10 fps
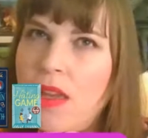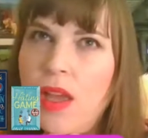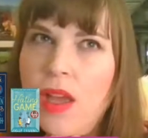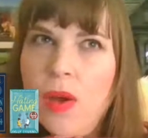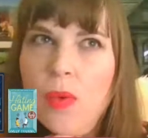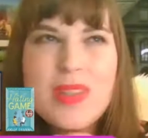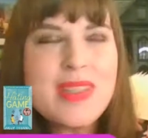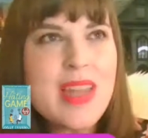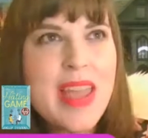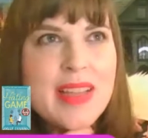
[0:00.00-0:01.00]
what's
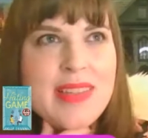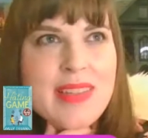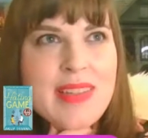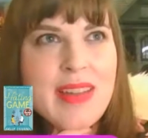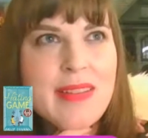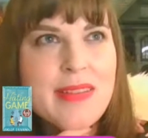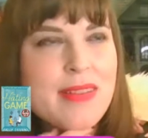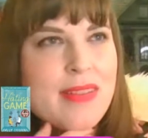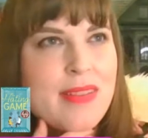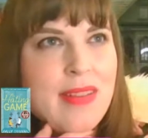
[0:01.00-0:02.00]
next, and
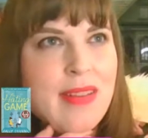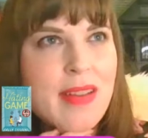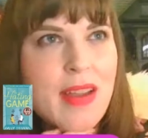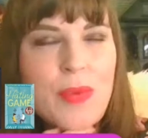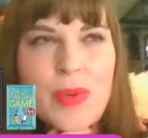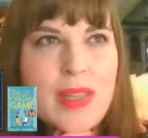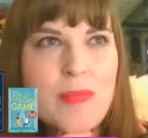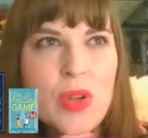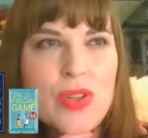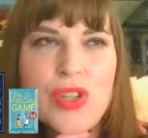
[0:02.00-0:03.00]
I really am not
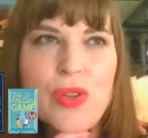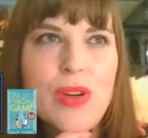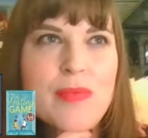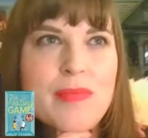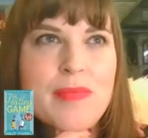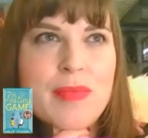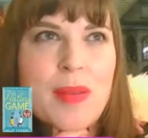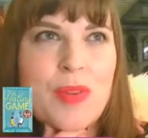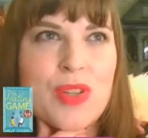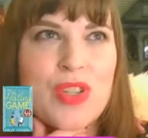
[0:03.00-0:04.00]
sure. I'm not
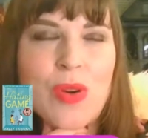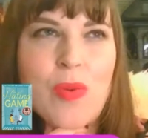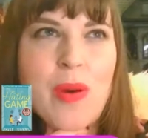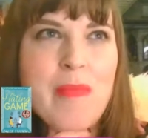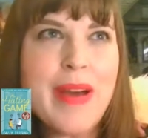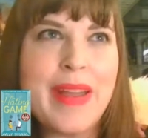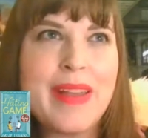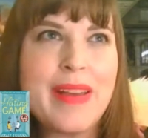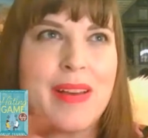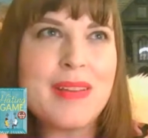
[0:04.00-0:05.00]
sure what my
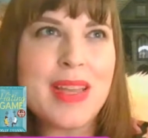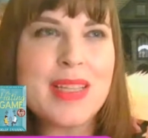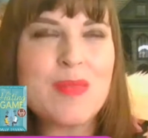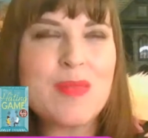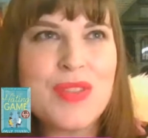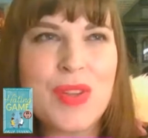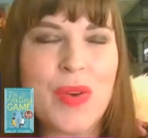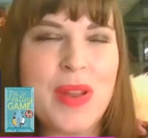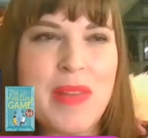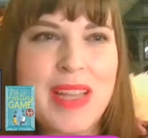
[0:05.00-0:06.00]
next move's going to
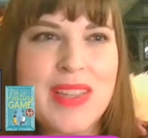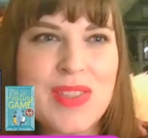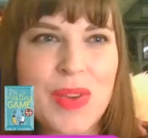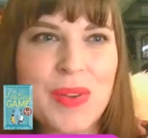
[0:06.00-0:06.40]
be. So